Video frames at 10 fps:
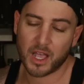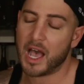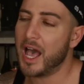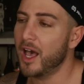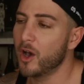
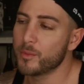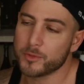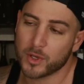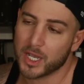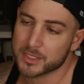I hope
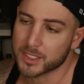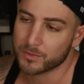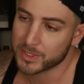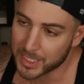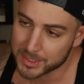you guys can
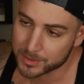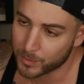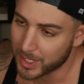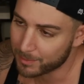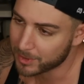relate to
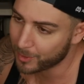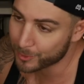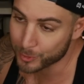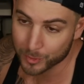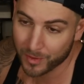what I'm
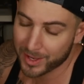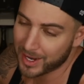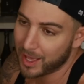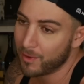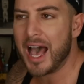going through right
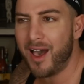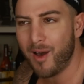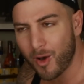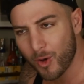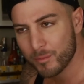now. I
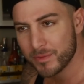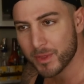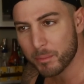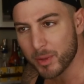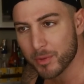hope
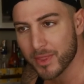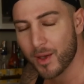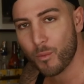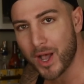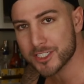the people
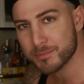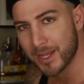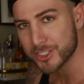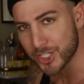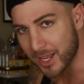that watch
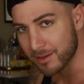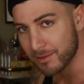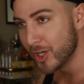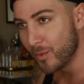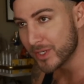my channel
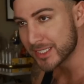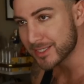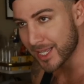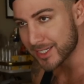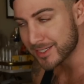know what it's
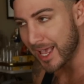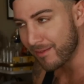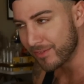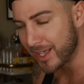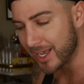like to
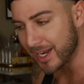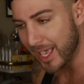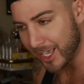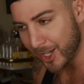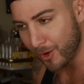have the kind of
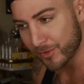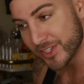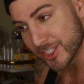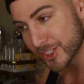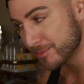hangover
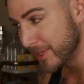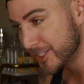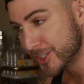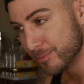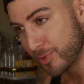that just
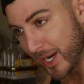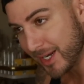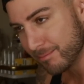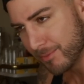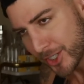makes your
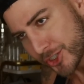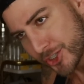brain mush.